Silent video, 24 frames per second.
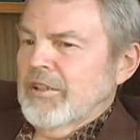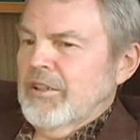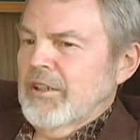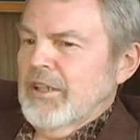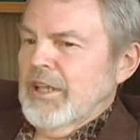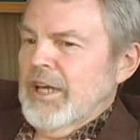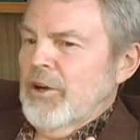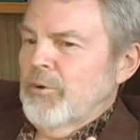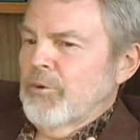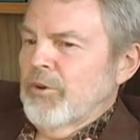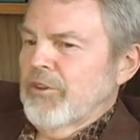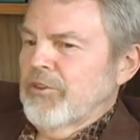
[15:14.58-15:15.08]

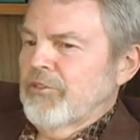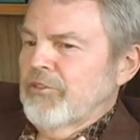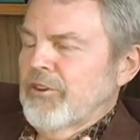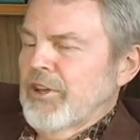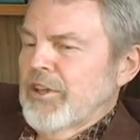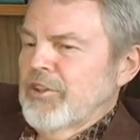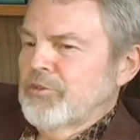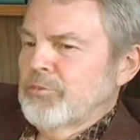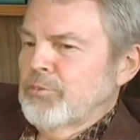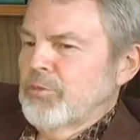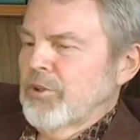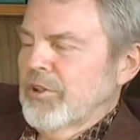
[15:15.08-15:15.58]
now with
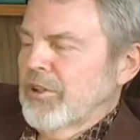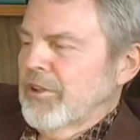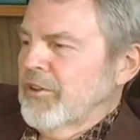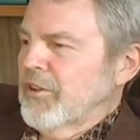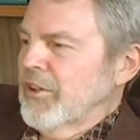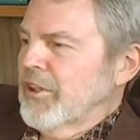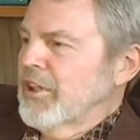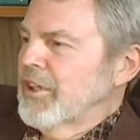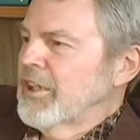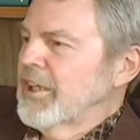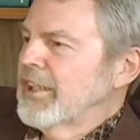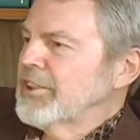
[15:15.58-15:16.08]
Facebook,
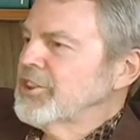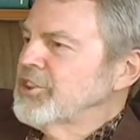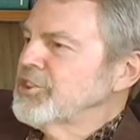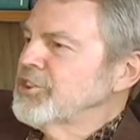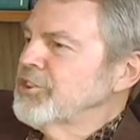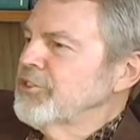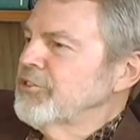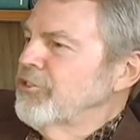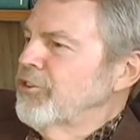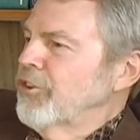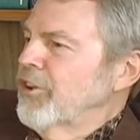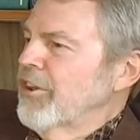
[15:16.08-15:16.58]
the
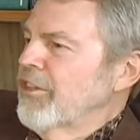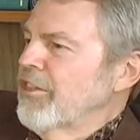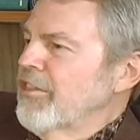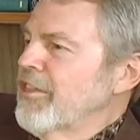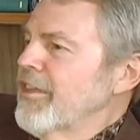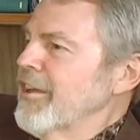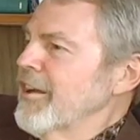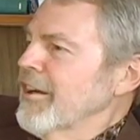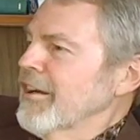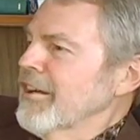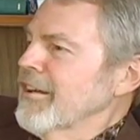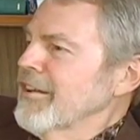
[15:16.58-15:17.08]
connections are very
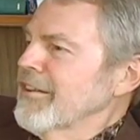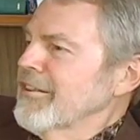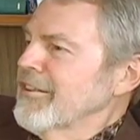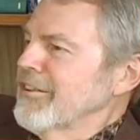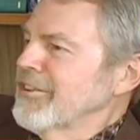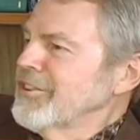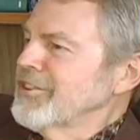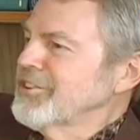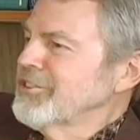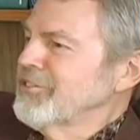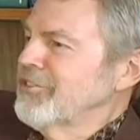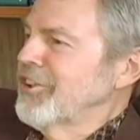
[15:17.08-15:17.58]
thick.
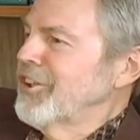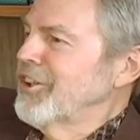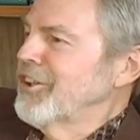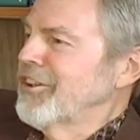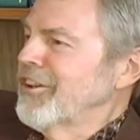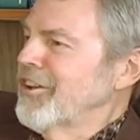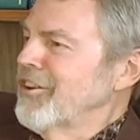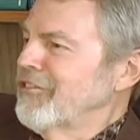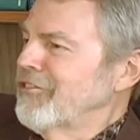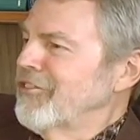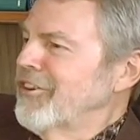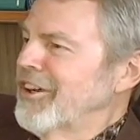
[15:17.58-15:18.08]
There's very
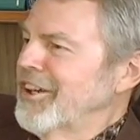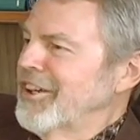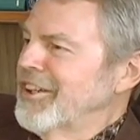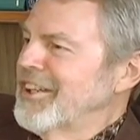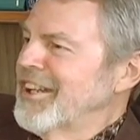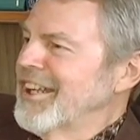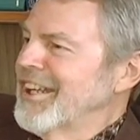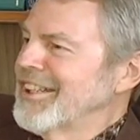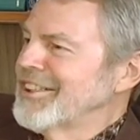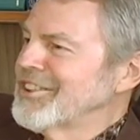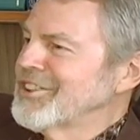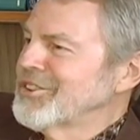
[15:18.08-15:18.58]
they're very
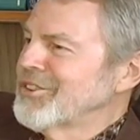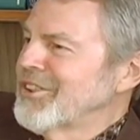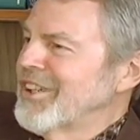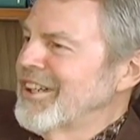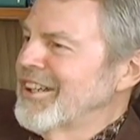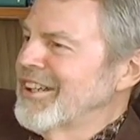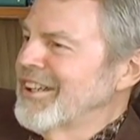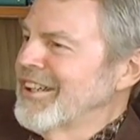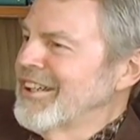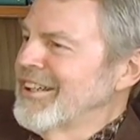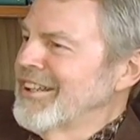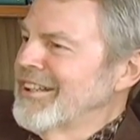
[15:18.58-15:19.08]
dense,
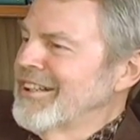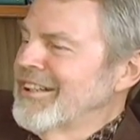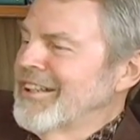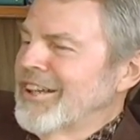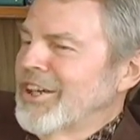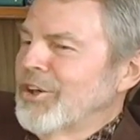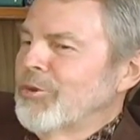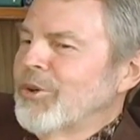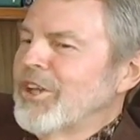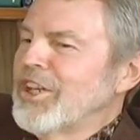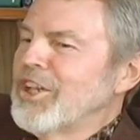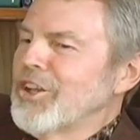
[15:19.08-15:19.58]
right?
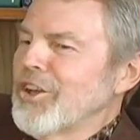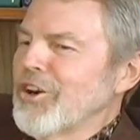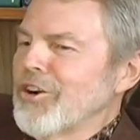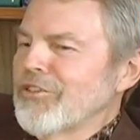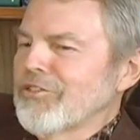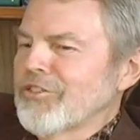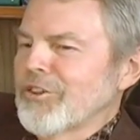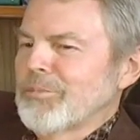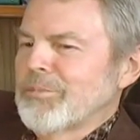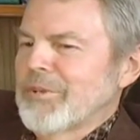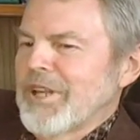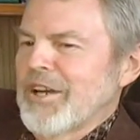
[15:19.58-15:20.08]
And we know
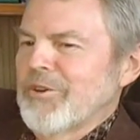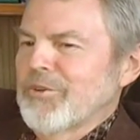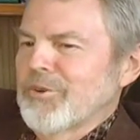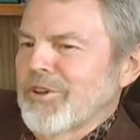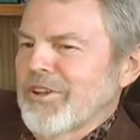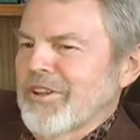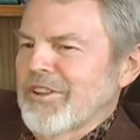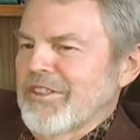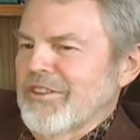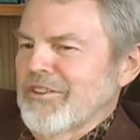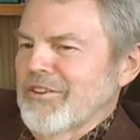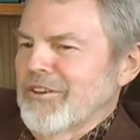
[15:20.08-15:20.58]
from
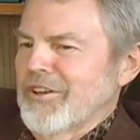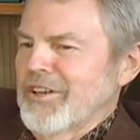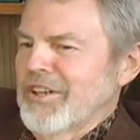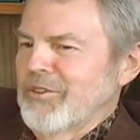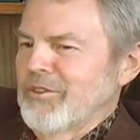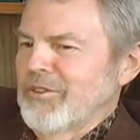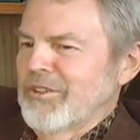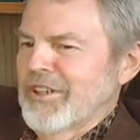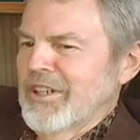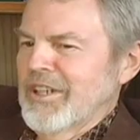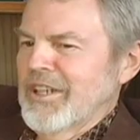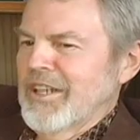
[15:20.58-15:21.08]
network theory
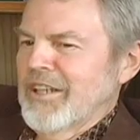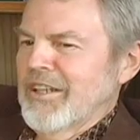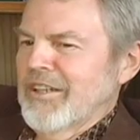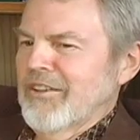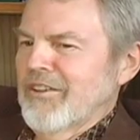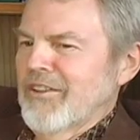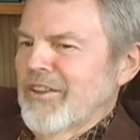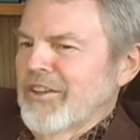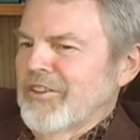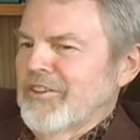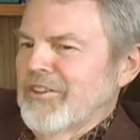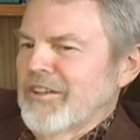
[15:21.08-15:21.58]

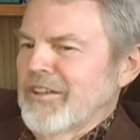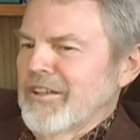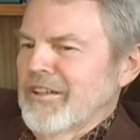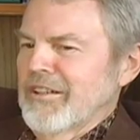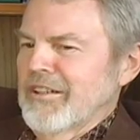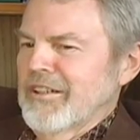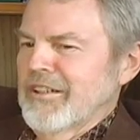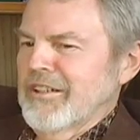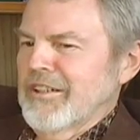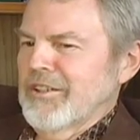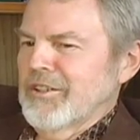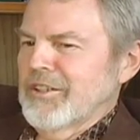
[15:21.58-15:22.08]
that
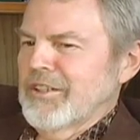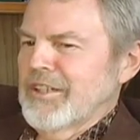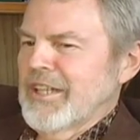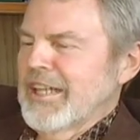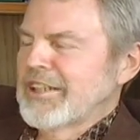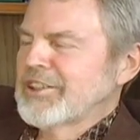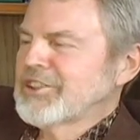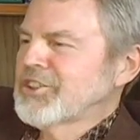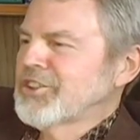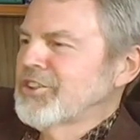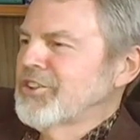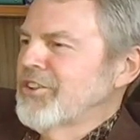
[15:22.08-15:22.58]
the
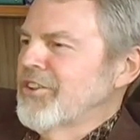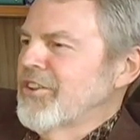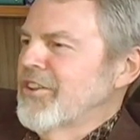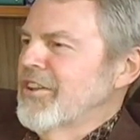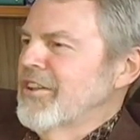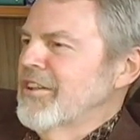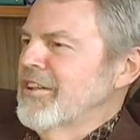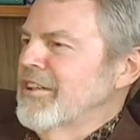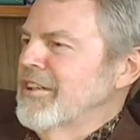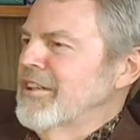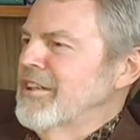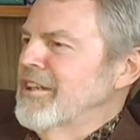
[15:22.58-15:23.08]
denser
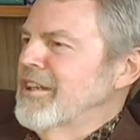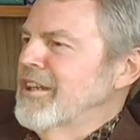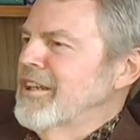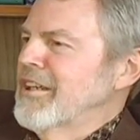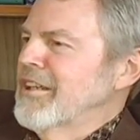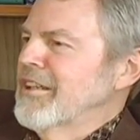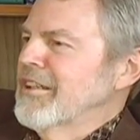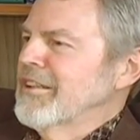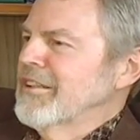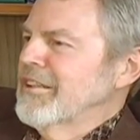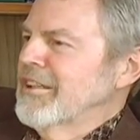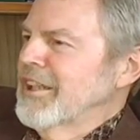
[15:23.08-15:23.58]
the
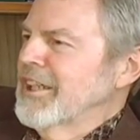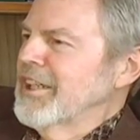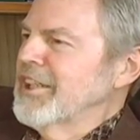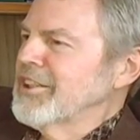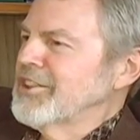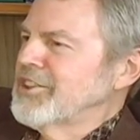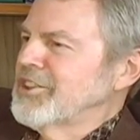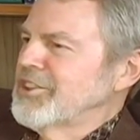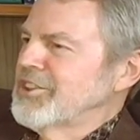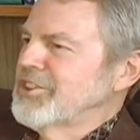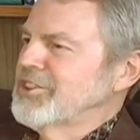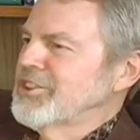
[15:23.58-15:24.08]

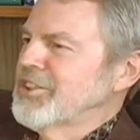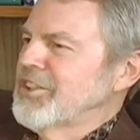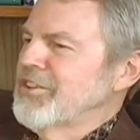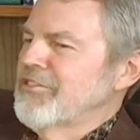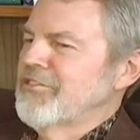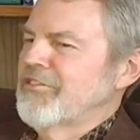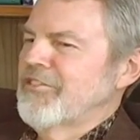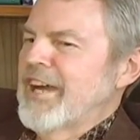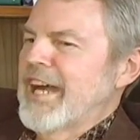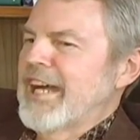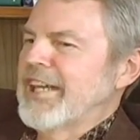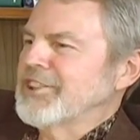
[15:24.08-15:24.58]
linkages, the
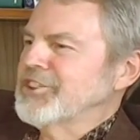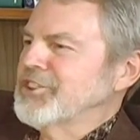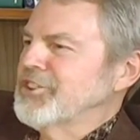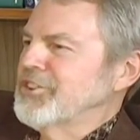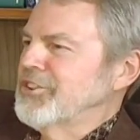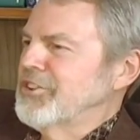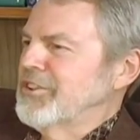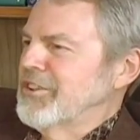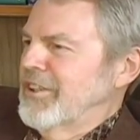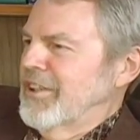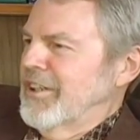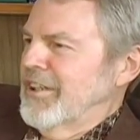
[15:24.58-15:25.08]

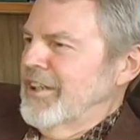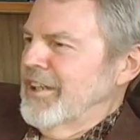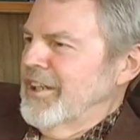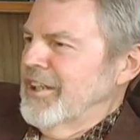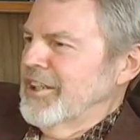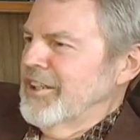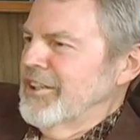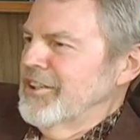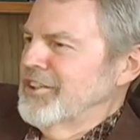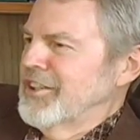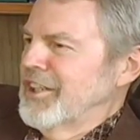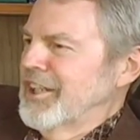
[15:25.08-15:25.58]
faster a
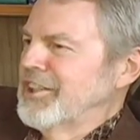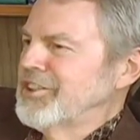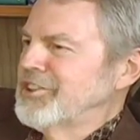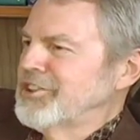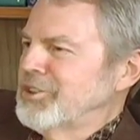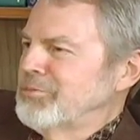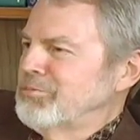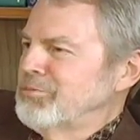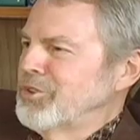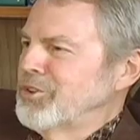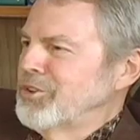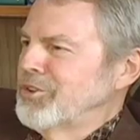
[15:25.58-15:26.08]

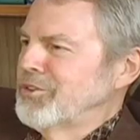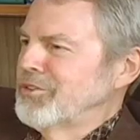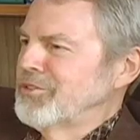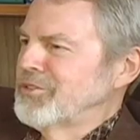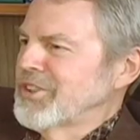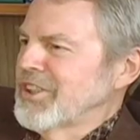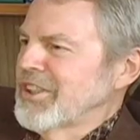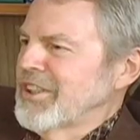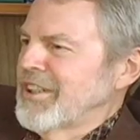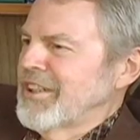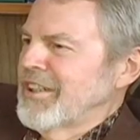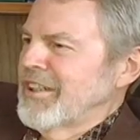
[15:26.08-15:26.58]
contagion
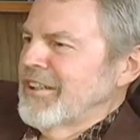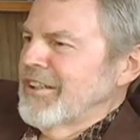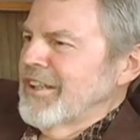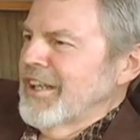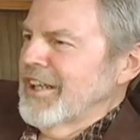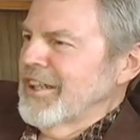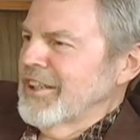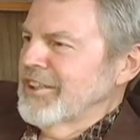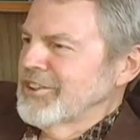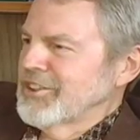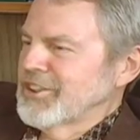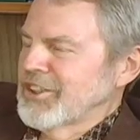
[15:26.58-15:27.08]
moves.
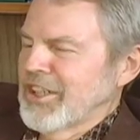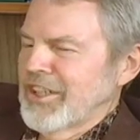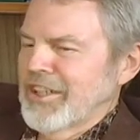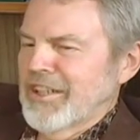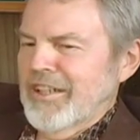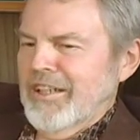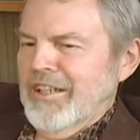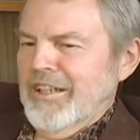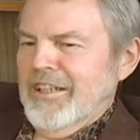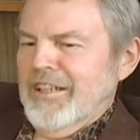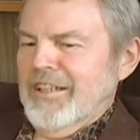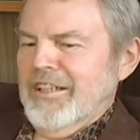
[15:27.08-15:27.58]
That is,
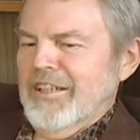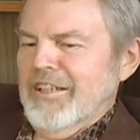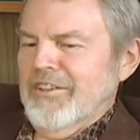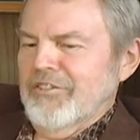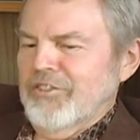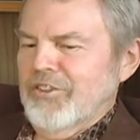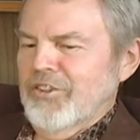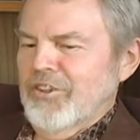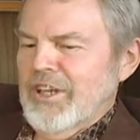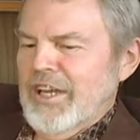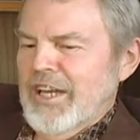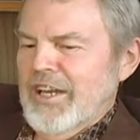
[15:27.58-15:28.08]

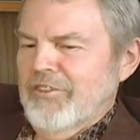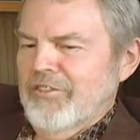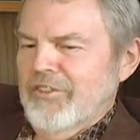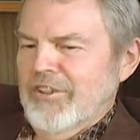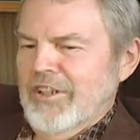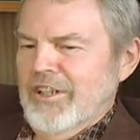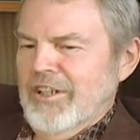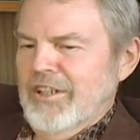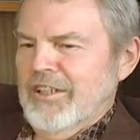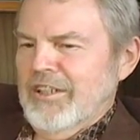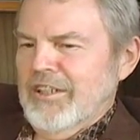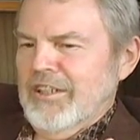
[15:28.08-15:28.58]
if you have
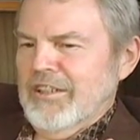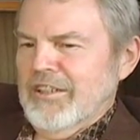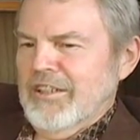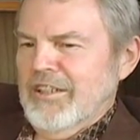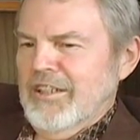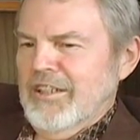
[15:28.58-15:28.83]
a,